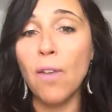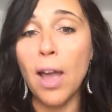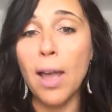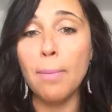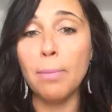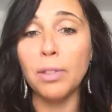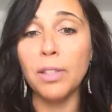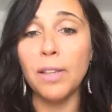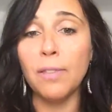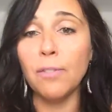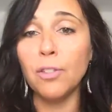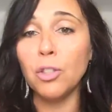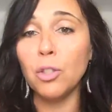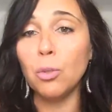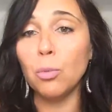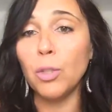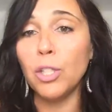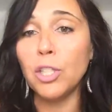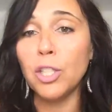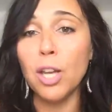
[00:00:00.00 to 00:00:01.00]
I believe in
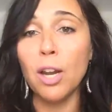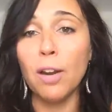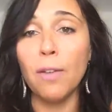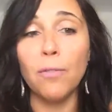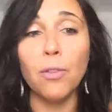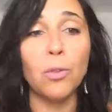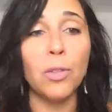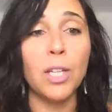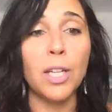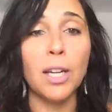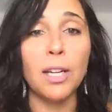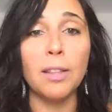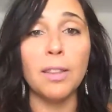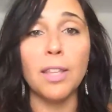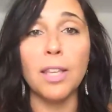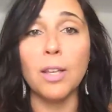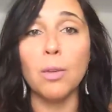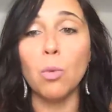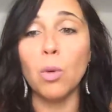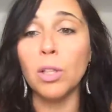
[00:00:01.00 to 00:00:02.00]
you. Reach out if you need
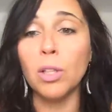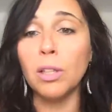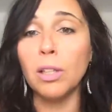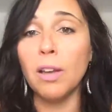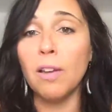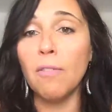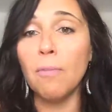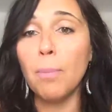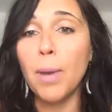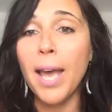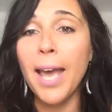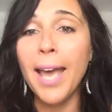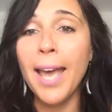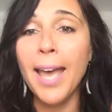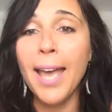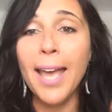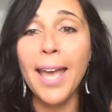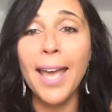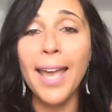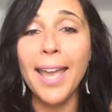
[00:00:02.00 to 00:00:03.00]
anything. One love.
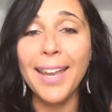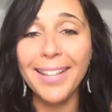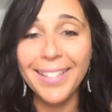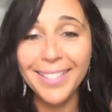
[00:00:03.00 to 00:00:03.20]
Bye.